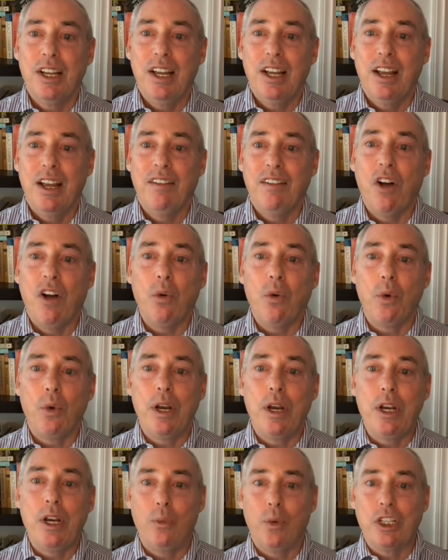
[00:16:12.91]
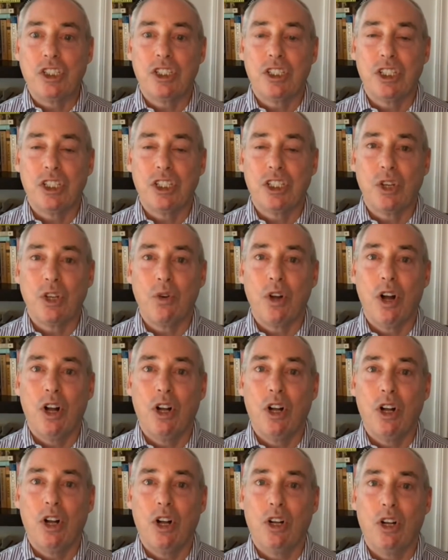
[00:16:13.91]
have already reached the
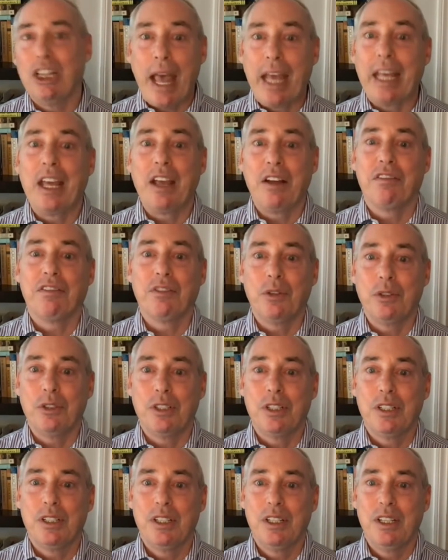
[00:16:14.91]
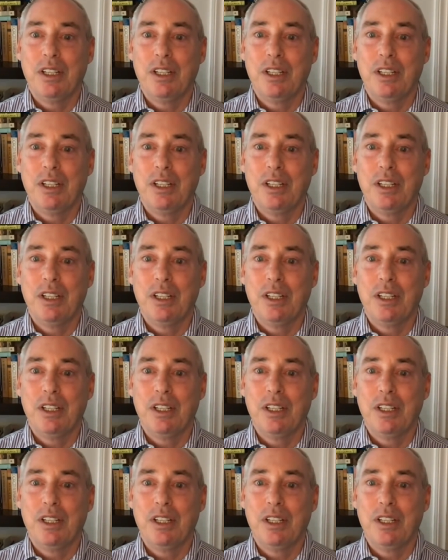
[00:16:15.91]
so-called low-hanging fruit.